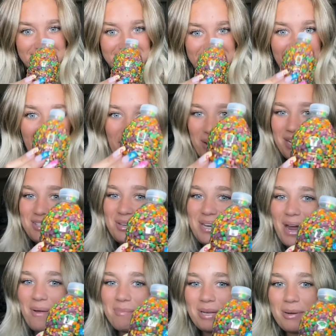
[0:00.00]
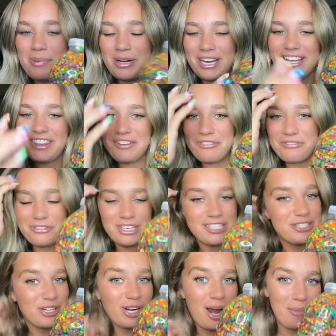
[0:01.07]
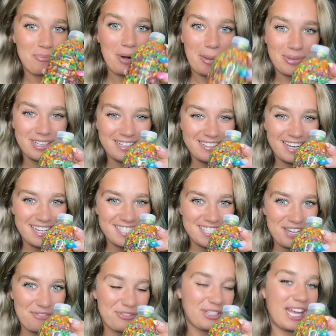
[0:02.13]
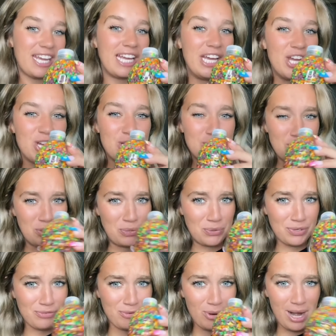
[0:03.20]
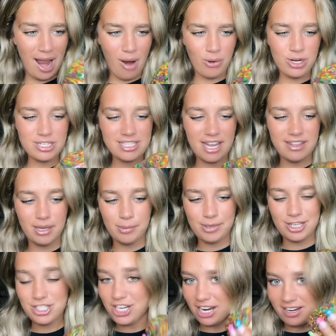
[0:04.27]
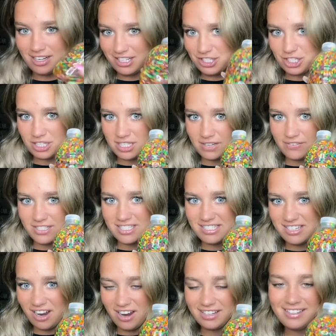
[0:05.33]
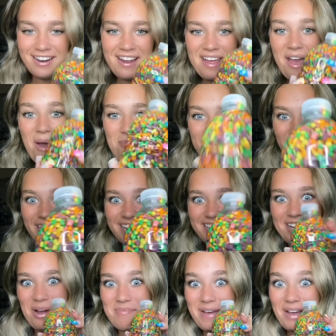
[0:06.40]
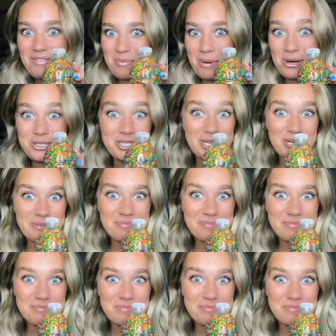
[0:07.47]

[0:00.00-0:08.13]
Okay, so now I'm gonna put it in the freezer. I'm probably gonna let it sit for like 2 to 4 hours and then I'm gonna check on it and just see if it's done. But come back for part 2.